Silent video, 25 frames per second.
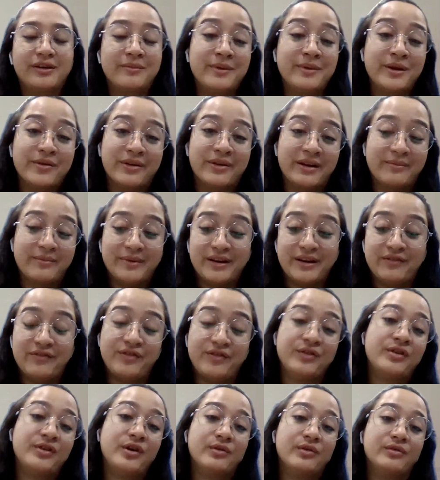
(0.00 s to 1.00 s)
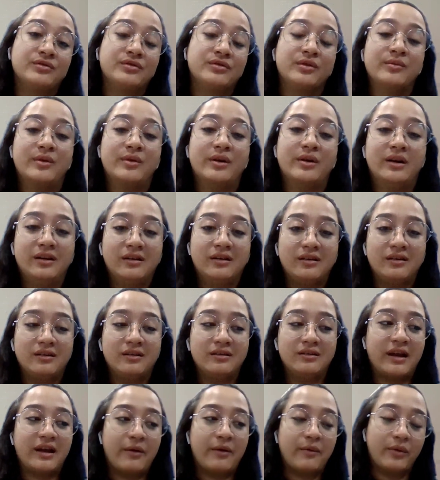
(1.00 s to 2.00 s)
You can be great, but if you know
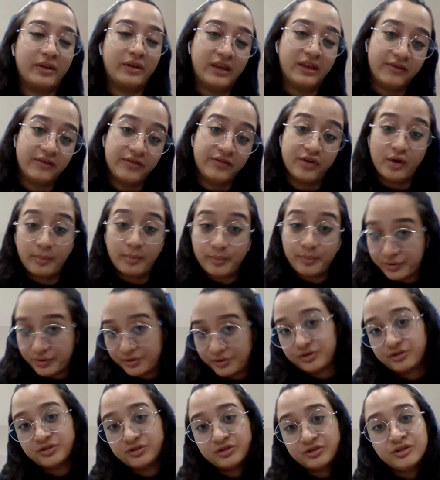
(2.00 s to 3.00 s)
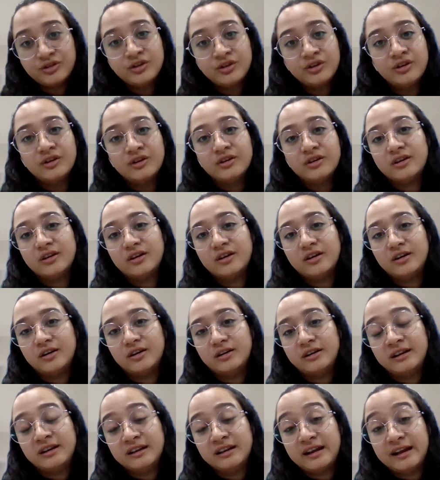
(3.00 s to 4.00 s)
someone, that will give you a push
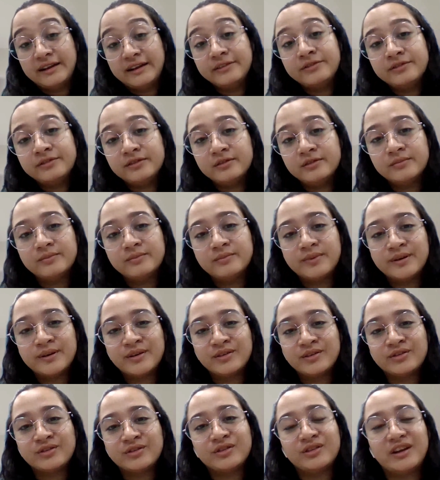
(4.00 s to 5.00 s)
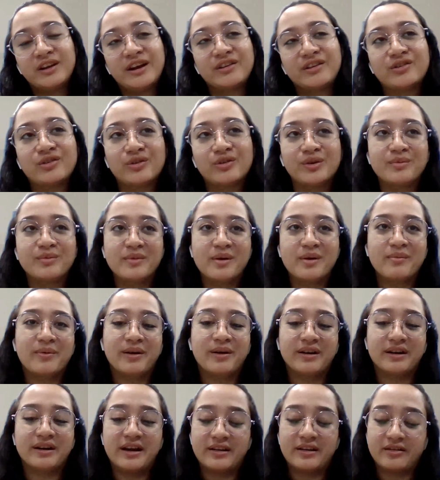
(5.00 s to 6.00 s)
in life. But also like to
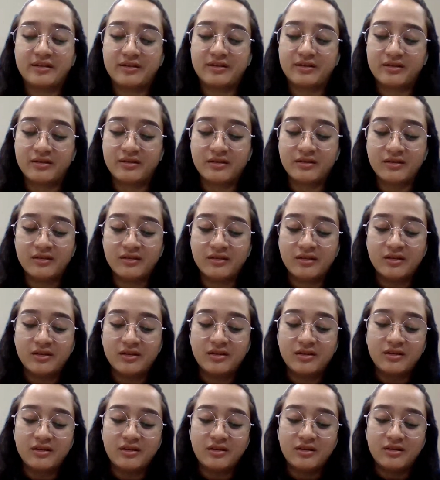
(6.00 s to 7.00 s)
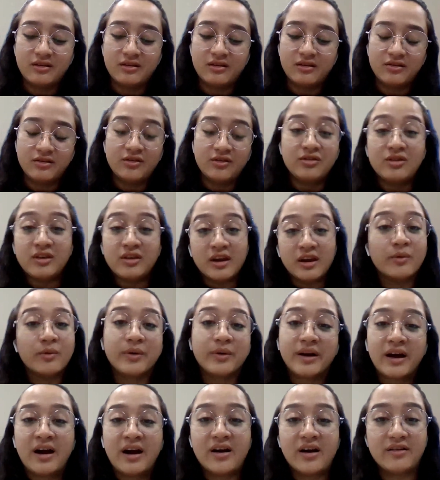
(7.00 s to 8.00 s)
remember that
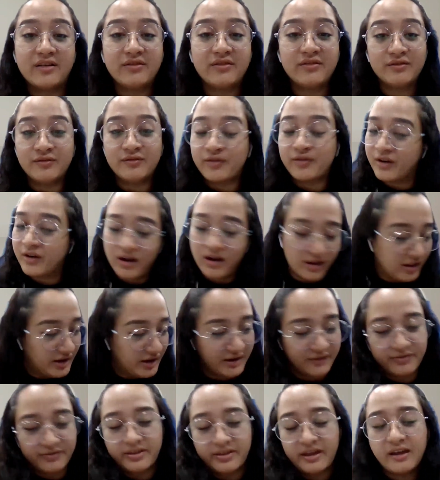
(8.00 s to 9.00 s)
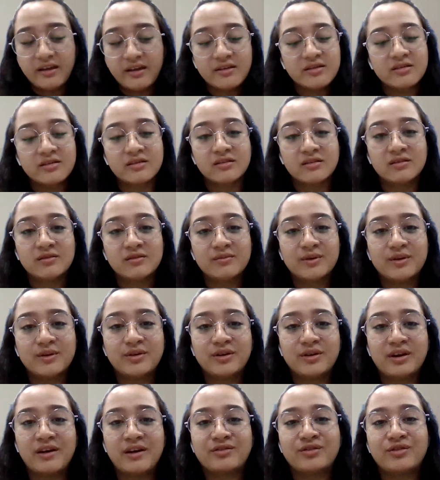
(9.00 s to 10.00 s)
you can work hard for a lot of things,
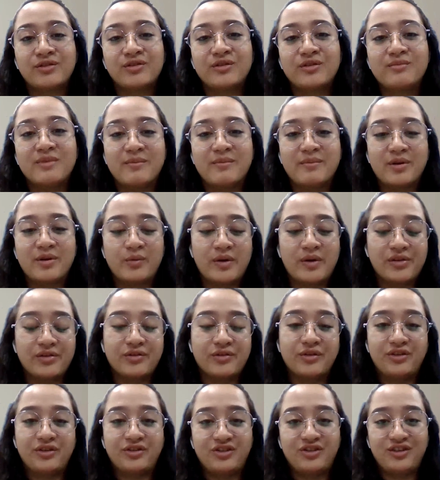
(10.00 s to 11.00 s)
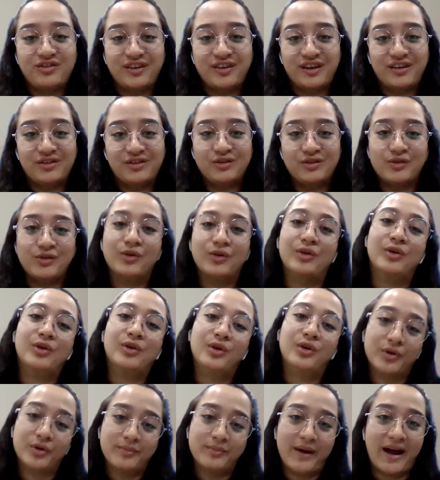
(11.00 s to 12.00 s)
but you have to remember once you achieve it to
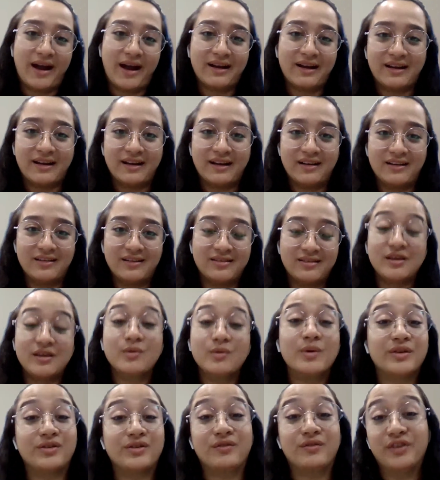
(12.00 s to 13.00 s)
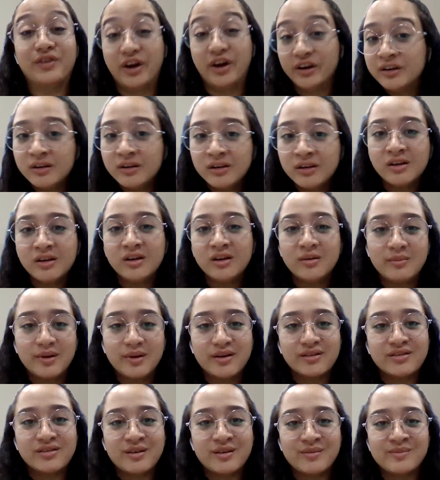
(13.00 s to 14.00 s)
go look back and see what you've done.
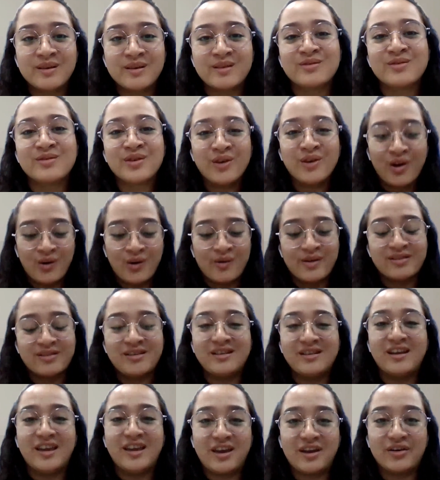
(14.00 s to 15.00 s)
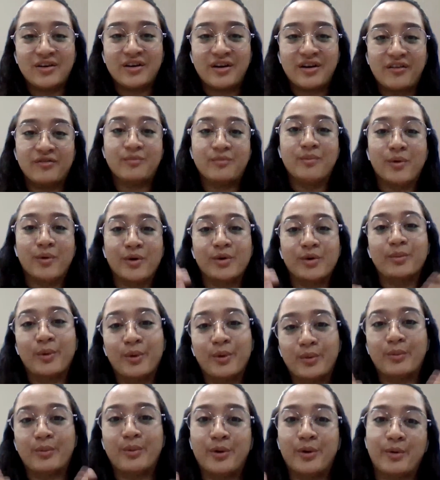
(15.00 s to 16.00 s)
Because sometimes you're always in the eager of
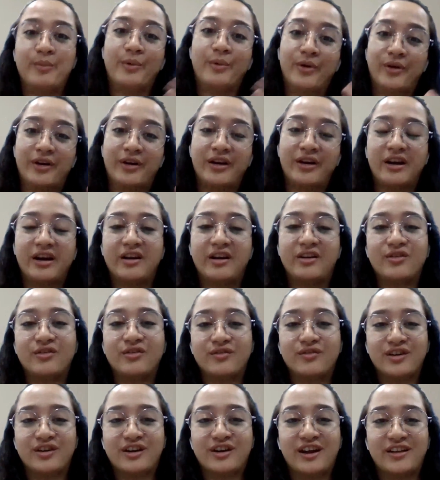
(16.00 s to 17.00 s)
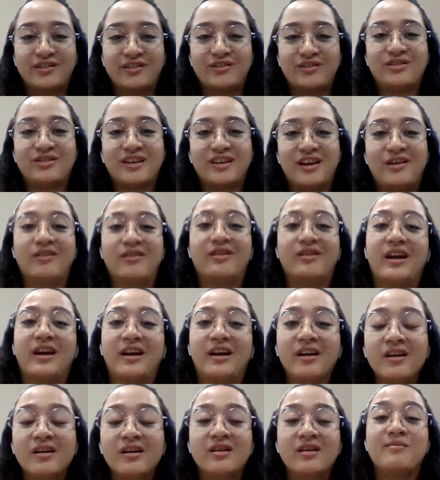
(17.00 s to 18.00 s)
more, and you forget to say,
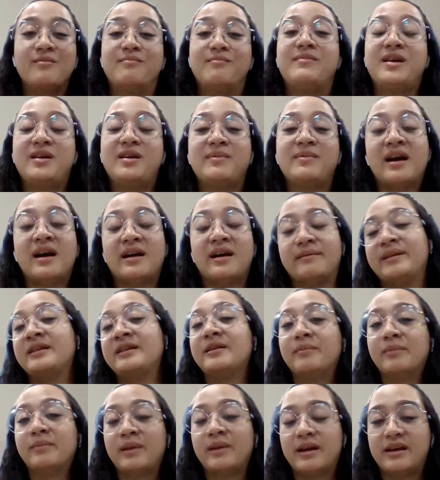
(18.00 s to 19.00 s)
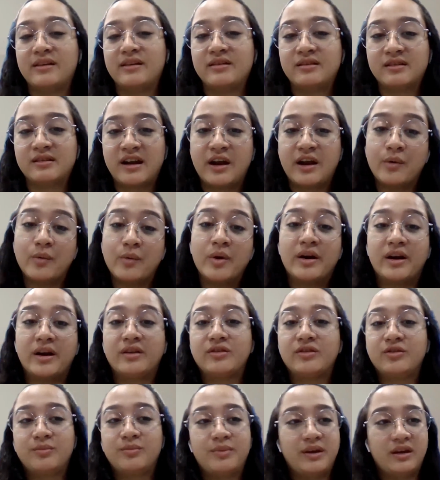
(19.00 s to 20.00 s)
okay, maybe I'm in the place that I
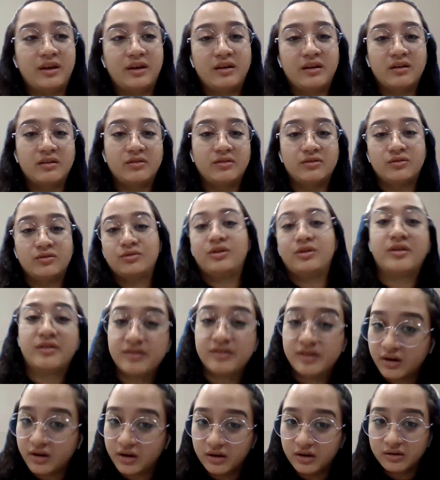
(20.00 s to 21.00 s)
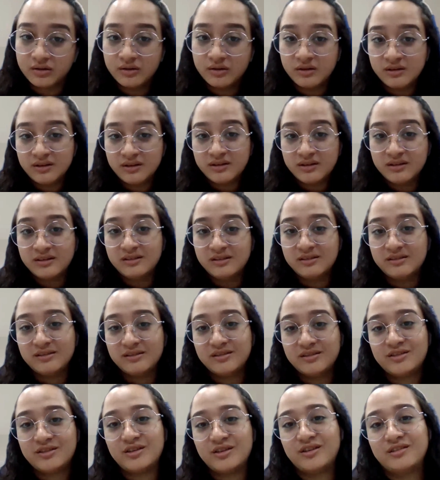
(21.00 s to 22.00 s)
wanted to be 2 years ago.
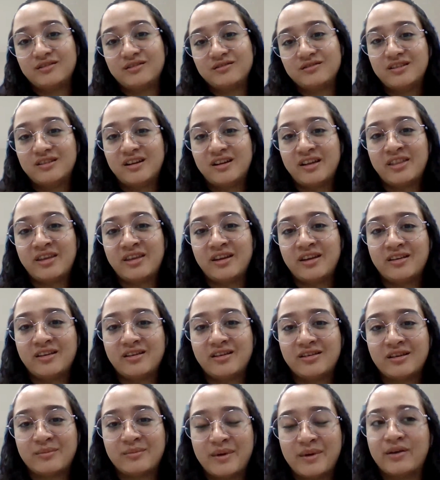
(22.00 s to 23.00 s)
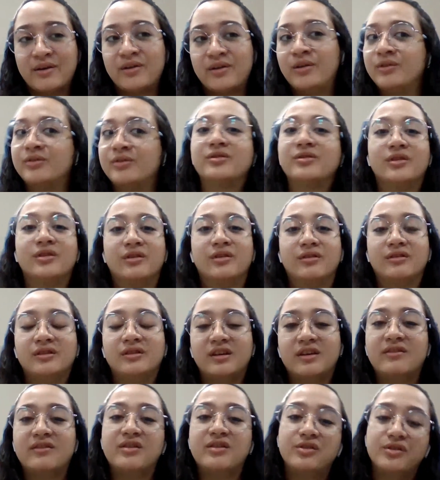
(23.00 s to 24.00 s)
So I think it's about
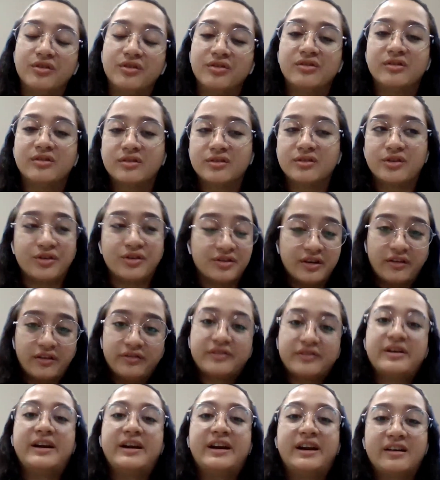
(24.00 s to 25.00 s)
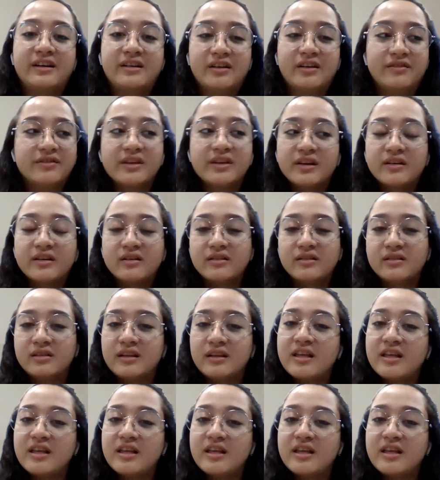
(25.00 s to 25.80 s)
also giving yourself credit of